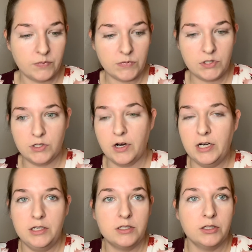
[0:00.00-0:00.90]
it's
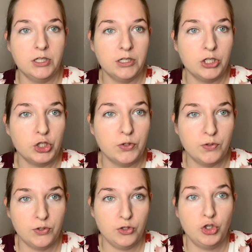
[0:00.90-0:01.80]
starting to look
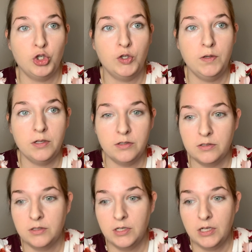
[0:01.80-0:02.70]
good.
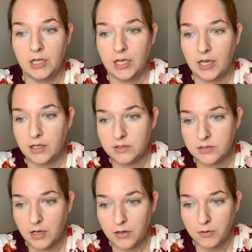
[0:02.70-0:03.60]
And
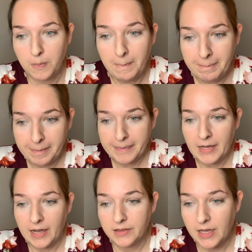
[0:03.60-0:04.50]
so
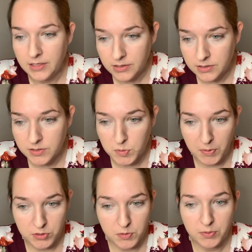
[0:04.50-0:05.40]
I like the
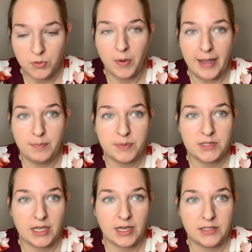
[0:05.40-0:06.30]
disposable
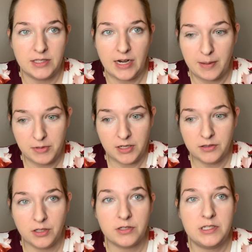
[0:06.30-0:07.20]
wipes. Like I said, I'm gonna
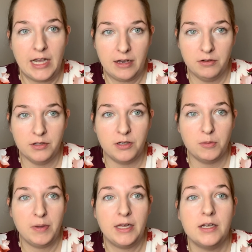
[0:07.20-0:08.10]
look down a
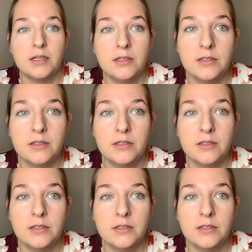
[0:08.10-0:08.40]
little bit